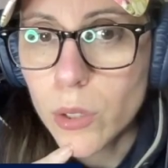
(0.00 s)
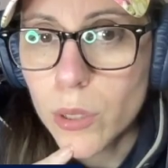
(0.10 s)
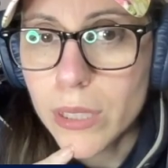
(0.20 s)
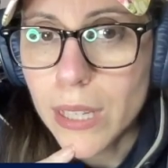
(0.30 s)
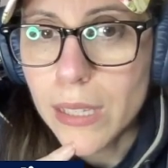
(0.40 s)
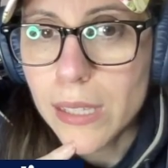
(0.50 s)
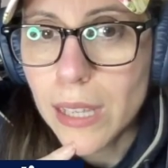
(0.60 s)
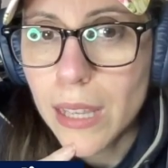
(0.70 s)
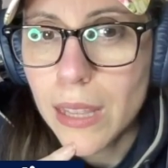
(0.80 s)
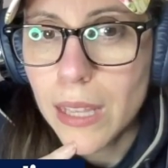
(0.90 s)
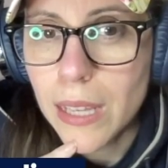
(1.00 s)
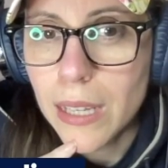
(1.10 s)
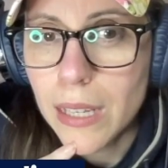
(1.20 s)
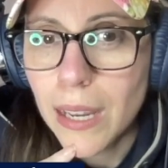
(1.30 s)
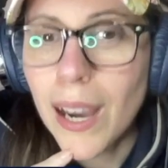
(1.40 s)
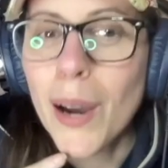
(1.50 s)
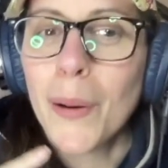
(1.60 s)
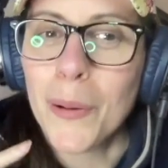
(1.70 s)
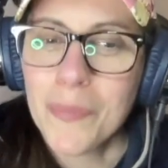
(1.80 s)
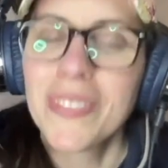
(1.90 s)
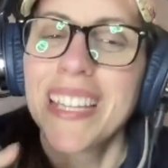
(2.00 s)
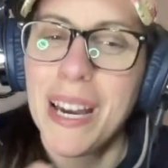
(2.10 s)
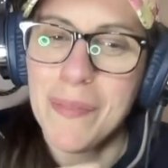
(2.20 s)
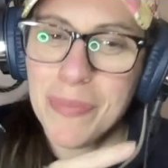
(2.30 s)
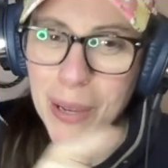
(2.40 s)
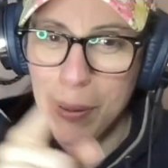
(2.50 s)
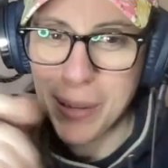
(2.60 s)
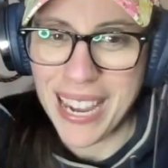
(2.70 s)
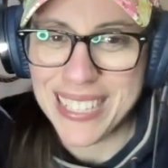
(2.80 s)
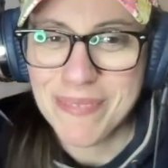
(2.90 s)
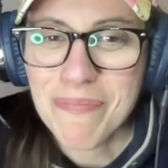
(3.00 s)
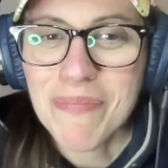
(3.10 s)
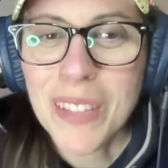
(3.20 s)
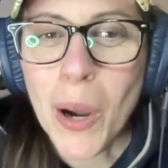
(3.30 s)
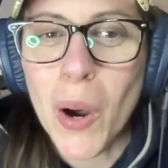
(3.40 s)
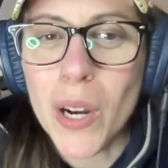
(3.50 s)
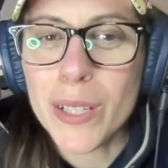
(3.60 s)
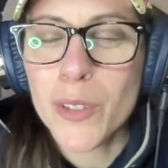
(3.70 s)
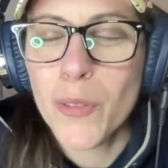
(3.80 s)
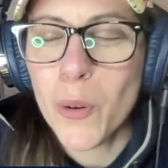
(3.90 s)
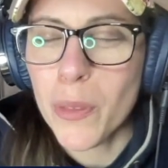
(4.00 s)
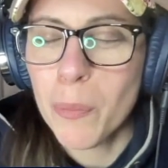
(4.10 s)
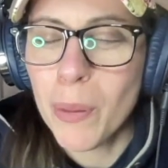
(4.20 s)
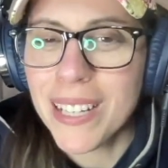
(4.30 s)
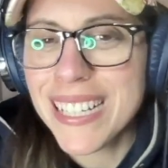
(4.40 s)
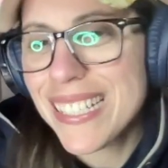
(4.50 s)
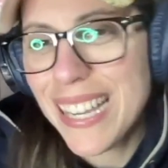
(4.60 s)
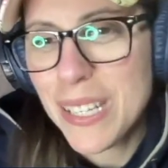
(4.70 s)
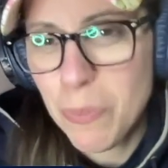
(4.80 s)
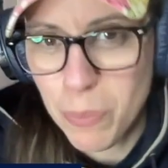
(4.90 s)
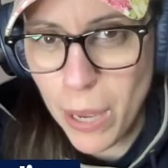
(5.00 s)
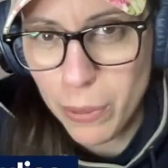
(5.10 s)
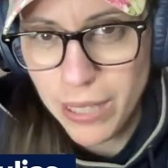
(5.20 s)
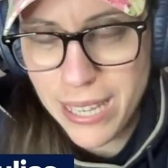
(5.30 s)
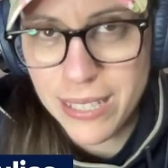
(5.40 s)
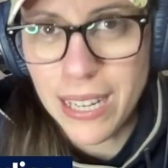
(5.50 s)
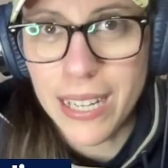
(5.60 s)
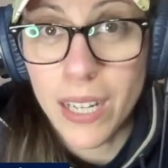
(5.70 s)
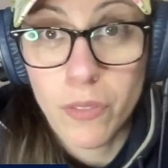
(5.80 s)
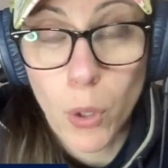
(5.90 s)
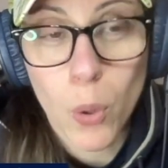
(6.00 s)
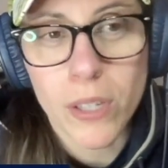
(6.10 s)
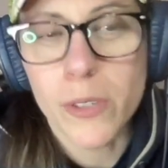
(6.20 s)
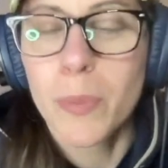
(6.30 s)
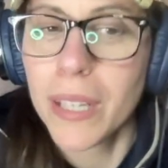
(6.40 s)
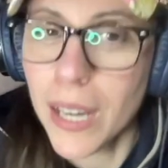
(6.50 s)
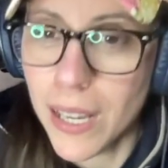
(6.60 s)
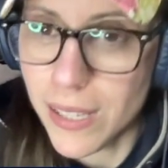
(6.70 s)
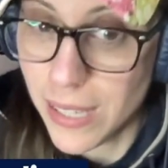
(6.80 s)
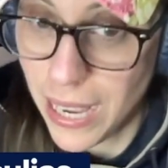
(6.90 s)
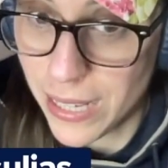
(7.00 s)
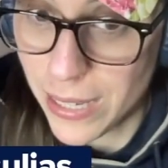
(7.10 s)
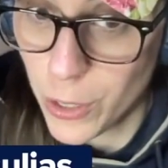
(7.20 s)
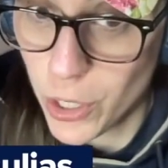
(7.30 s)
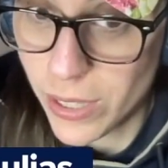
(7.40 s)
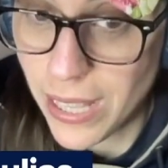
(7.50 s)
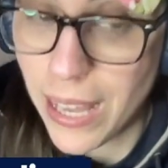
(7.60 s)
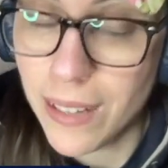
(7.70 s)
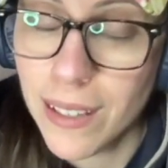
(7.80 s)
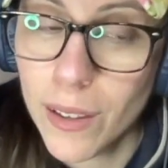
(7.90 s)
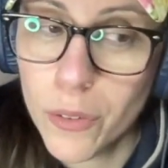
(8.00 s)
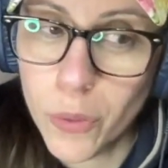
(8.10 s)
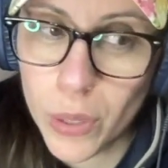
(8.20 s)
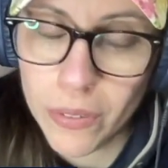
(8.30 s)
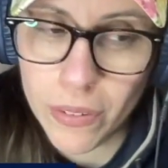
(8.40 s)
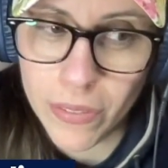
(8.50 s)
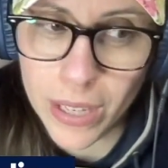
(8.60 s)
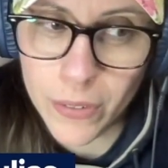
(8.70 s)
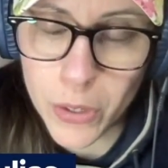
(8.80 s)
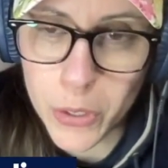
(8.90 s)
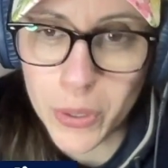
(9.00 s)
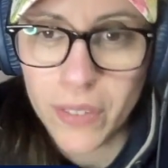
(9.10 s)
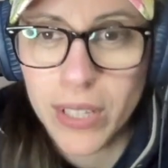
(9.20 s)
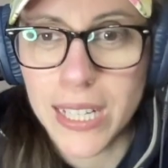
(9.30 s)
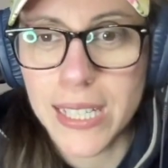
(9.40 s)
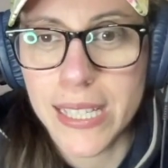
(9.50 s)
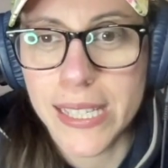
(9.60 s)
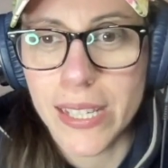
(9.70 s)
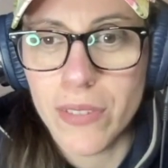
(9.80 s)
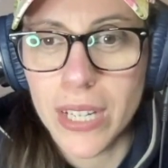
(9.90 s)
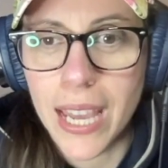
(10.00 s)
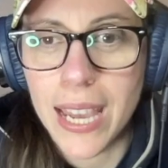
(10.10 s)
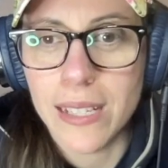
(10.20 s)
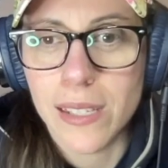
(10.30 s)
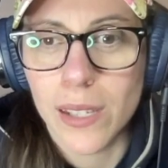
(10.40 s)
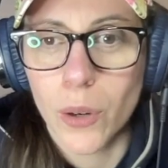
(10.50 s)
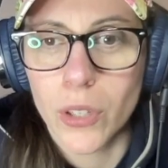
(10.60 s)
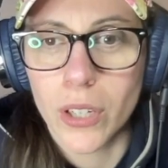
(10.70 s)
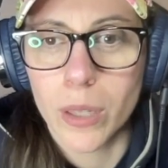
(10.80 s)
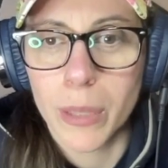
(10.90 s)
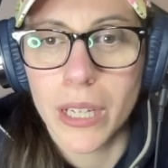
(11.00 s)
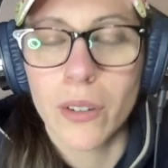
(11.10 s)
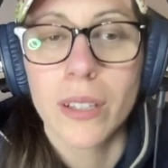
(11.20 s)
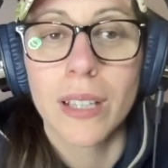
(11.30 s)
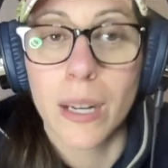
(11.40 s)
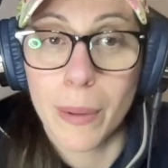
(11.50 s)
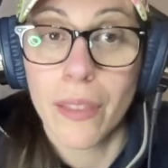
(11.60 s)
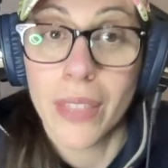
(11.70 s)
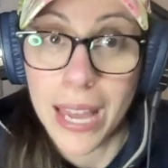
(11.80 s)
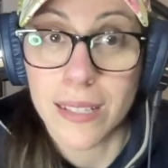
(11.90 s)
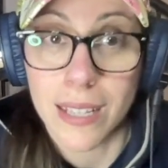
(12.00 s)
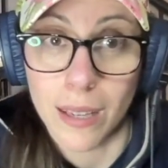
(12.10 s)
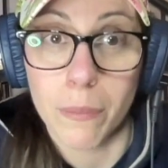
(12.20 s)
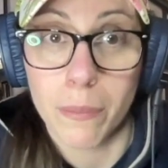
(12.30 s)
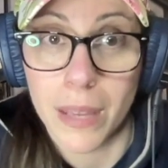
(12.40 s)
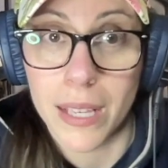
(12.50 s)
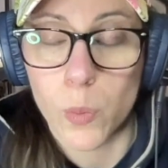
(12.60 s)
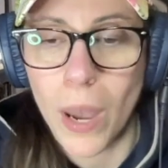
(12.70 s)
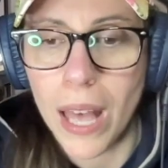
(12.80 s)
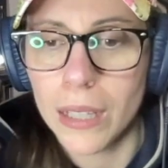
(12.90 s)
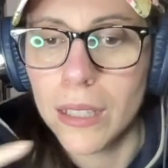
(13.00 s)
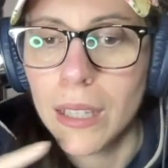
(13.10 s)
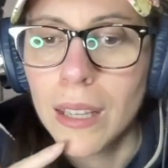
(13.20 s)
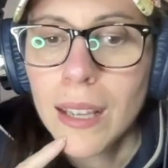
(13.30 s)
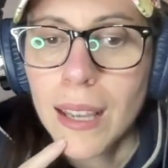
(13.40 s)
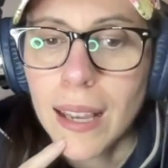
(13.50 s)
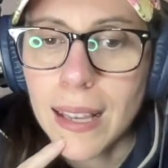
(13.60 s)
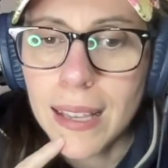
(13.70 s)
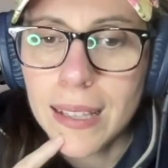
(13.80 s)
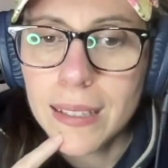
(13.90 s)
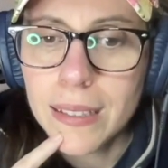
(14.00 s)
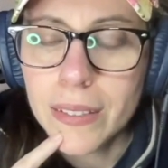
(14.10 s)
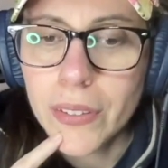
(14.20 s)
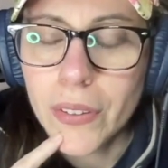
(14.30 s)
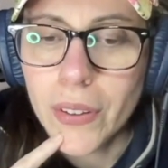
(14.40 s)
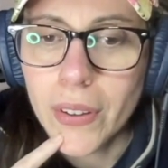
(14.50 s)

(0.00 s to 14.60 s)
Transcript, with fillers: Cortes. And then, oh, yep, okay. August 4th, Bucky Dent bobblehead night. Of course, because, as I just said, 45th anniversary of 1978. So you're going to be hearing a lot about that team as well. And